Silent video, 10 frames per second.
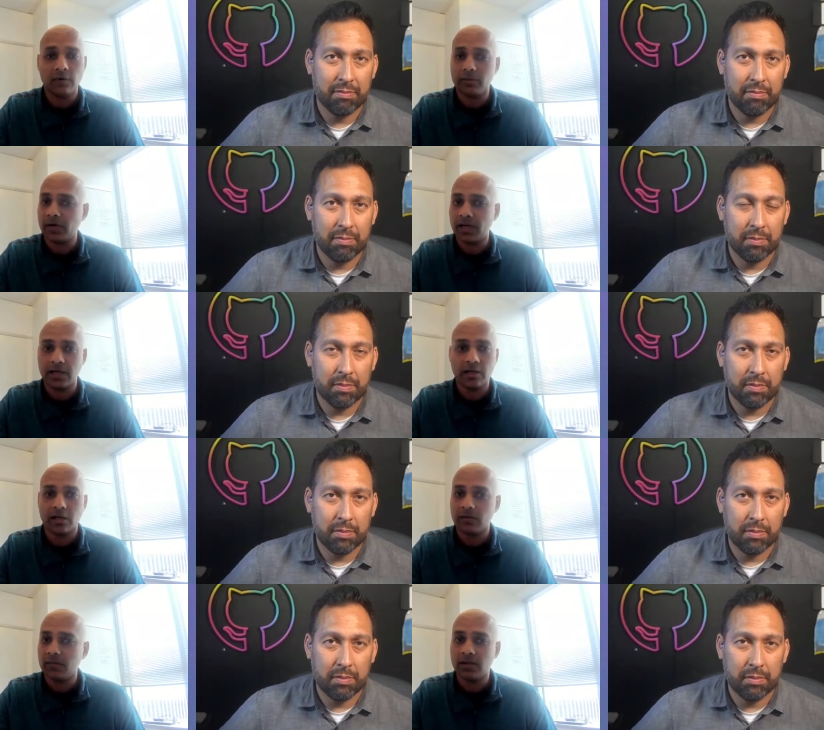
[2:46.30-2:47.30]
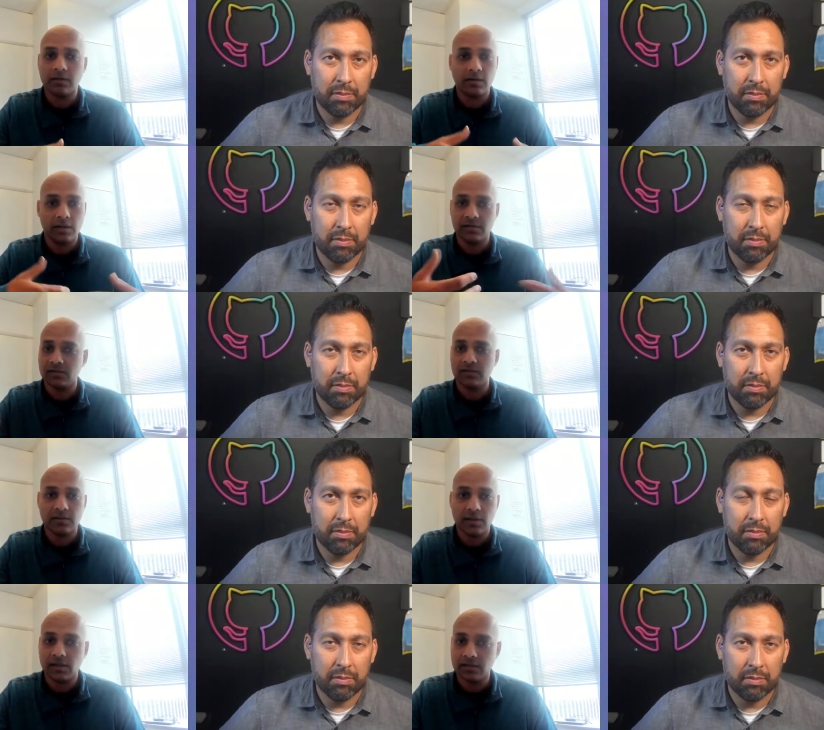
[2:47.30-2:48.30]
Speaker 1: form, any document.
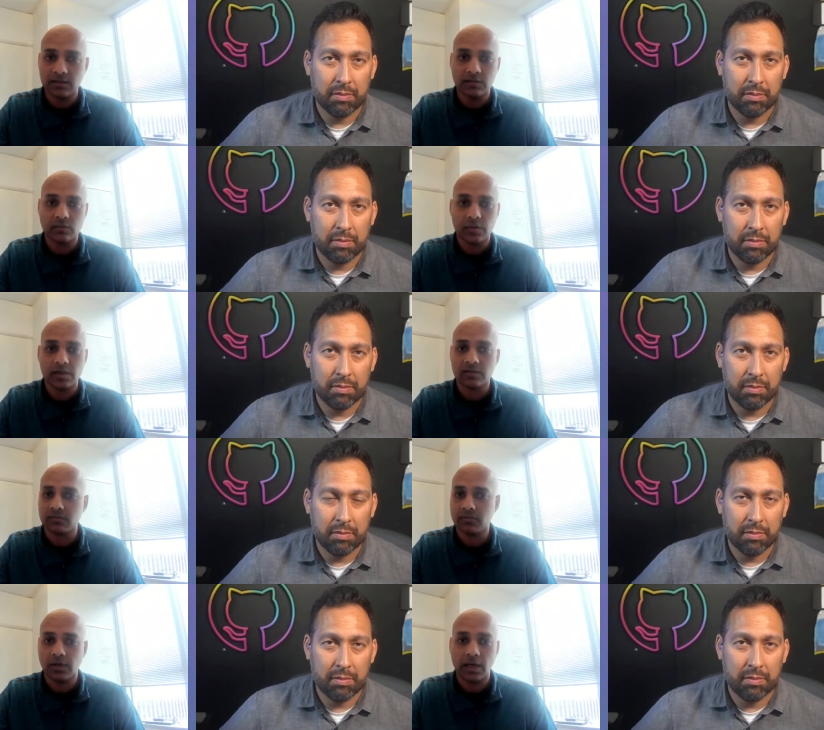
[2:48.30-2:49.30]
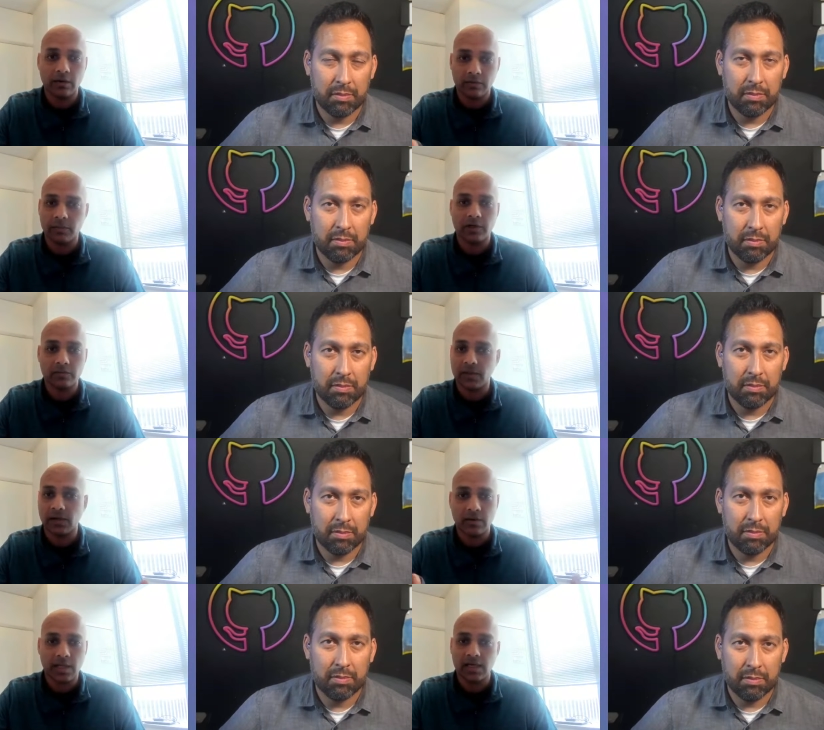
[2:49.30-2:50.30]
It just works out of the box
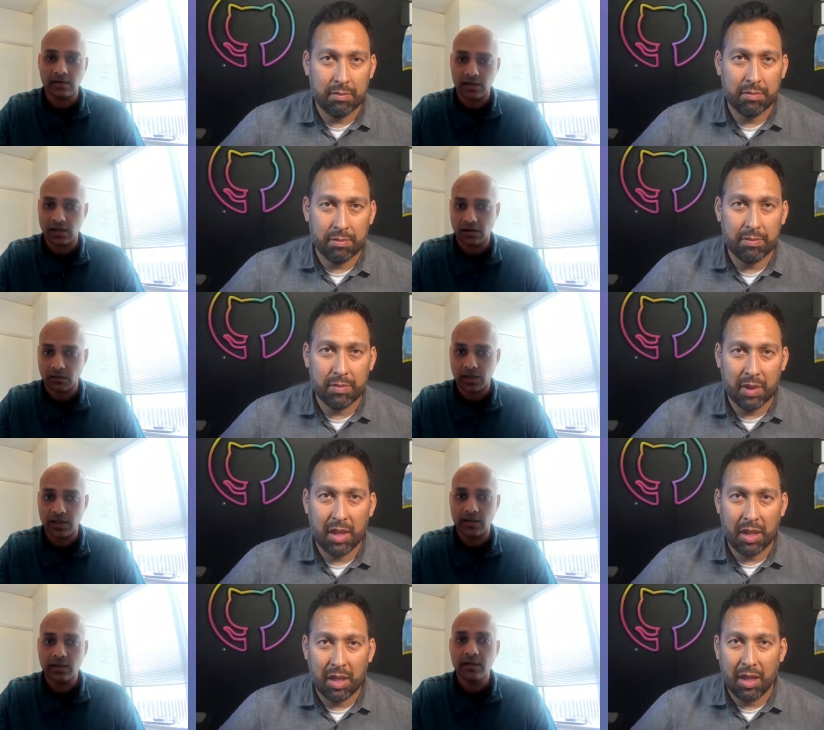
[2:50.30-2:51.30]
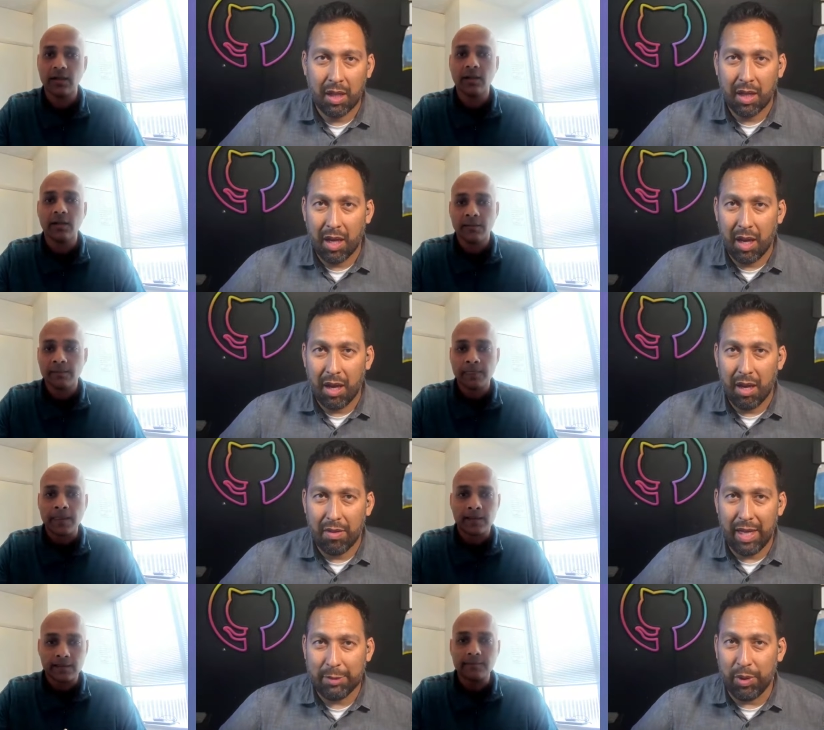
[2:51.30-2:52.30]
without any training required.
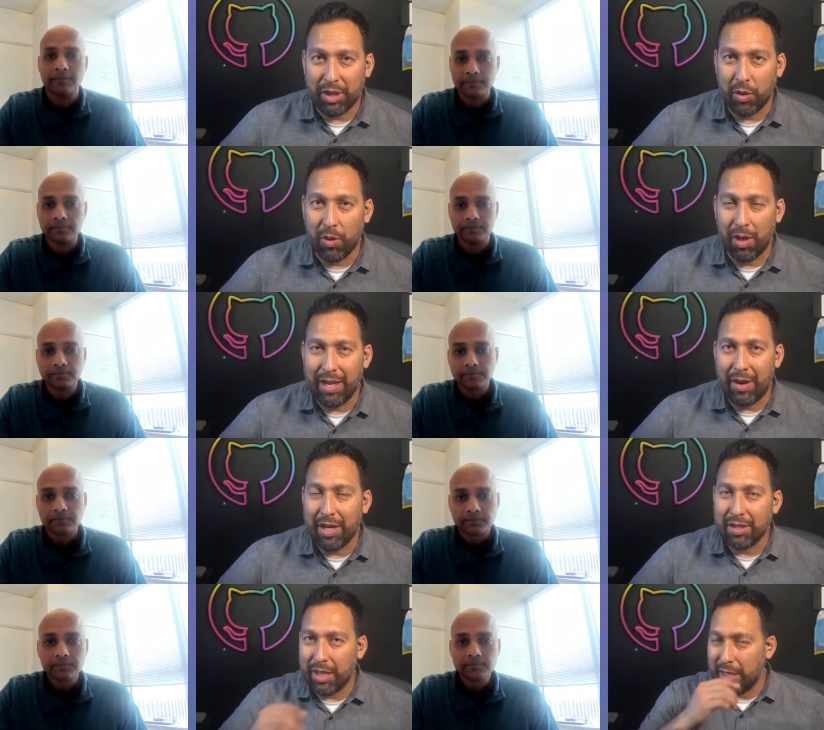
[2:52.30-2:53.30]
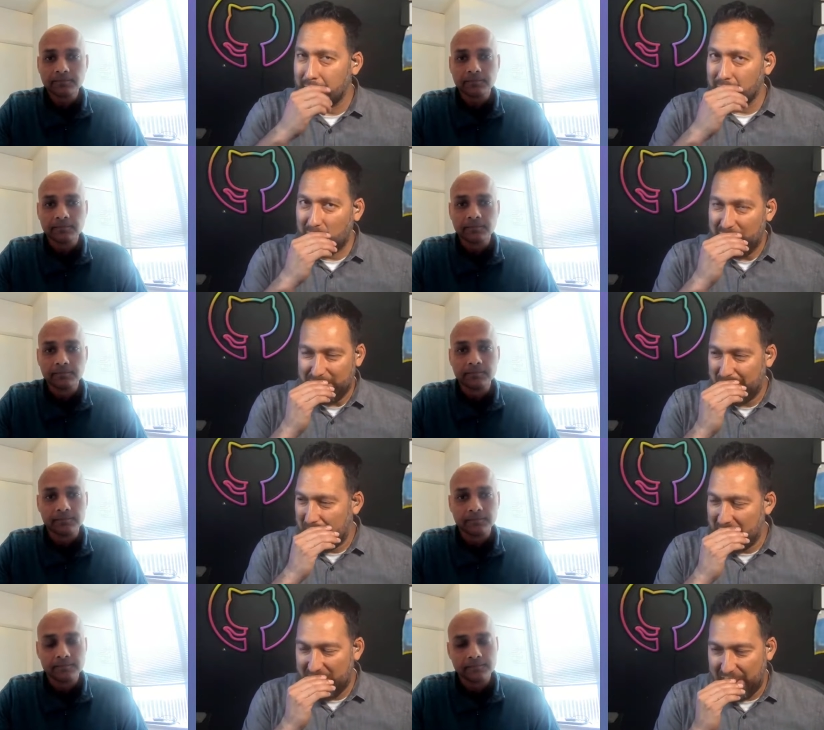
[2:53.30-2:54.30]
Speaker 2: That's pretty cool. Now here's a question,
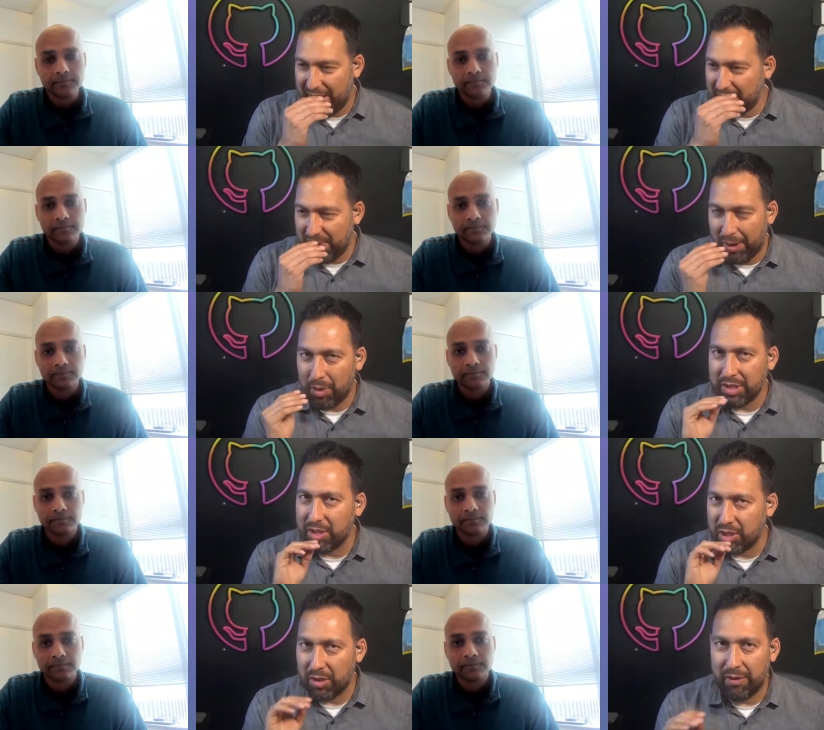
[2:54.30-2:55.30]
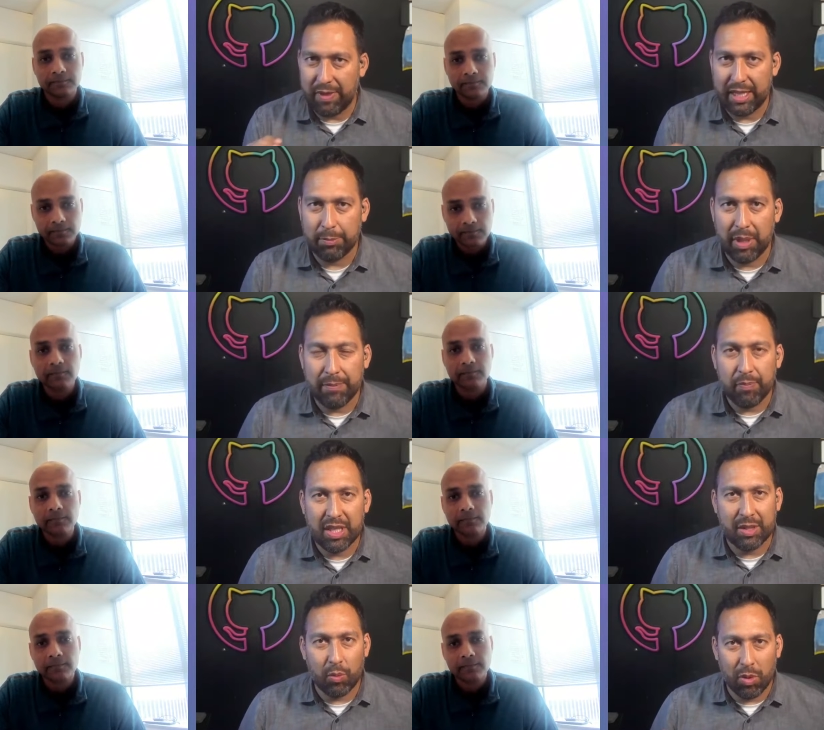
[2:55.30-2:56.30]
and I wasn't sure of this, but
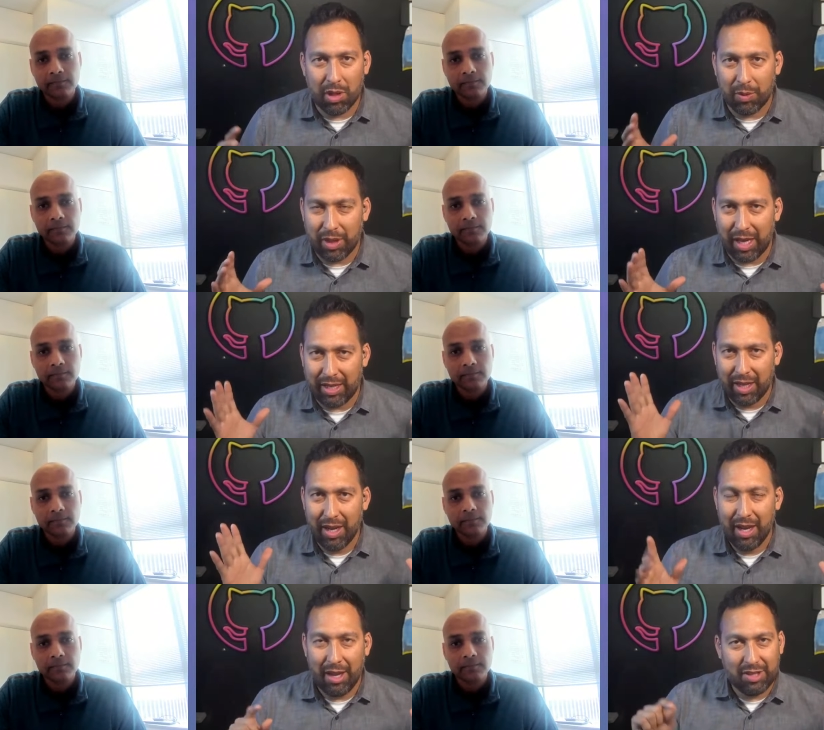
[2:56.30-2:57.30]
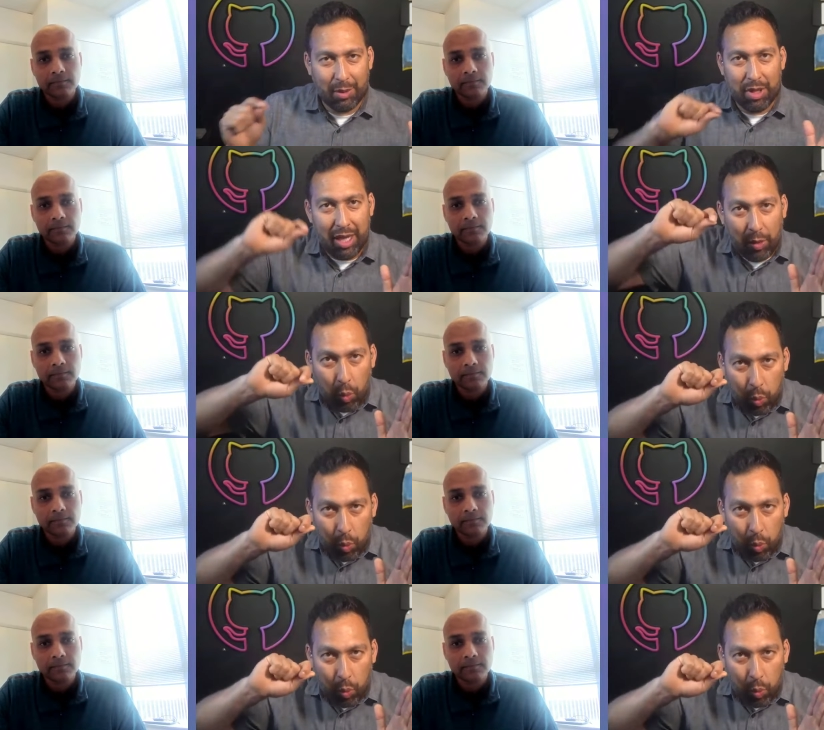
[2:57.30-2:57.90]
does it work with, like, if someone like